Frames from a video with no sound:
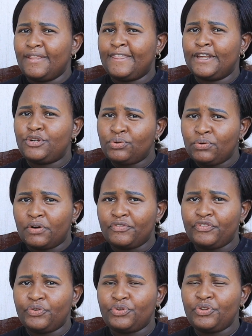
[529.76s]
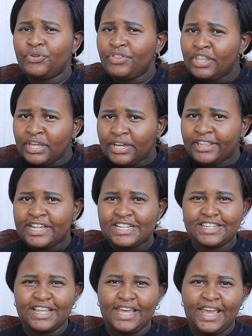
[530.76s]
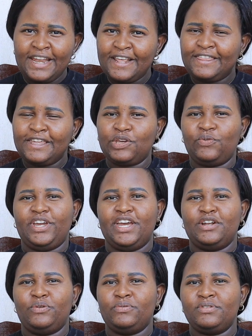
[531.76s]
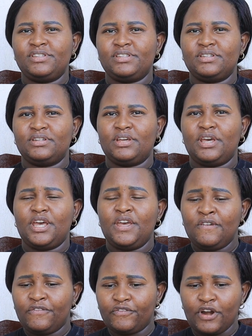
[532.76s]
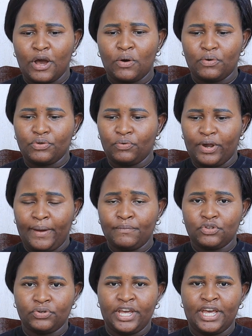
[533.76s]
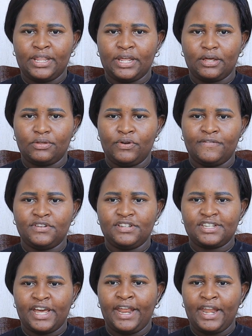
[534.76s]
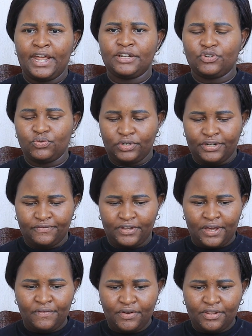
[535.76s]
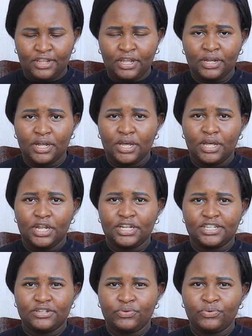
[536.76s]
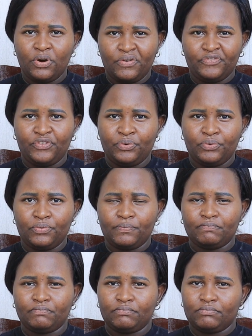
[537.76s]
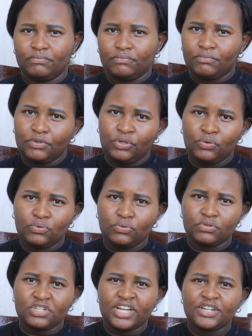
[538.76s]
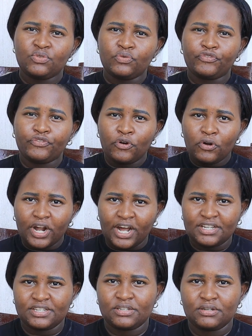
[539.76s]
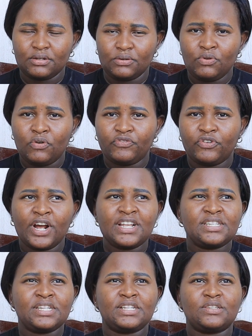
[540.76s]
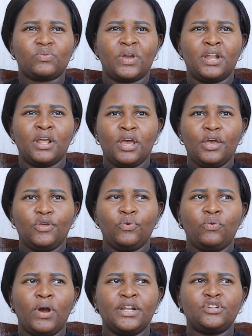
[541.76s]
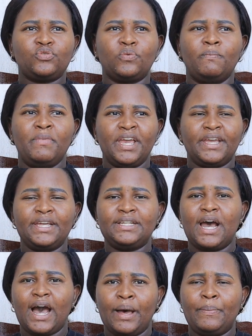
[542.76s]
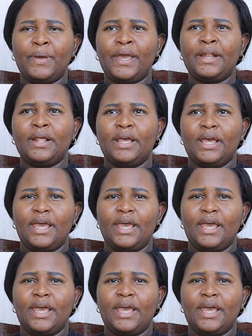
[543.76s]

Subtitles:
the two of you, do you think there's anything you can lose? If now you come together, you have decided to leave everything, it's two of you, you start to focus. You know, focus, it's when you want to make it happen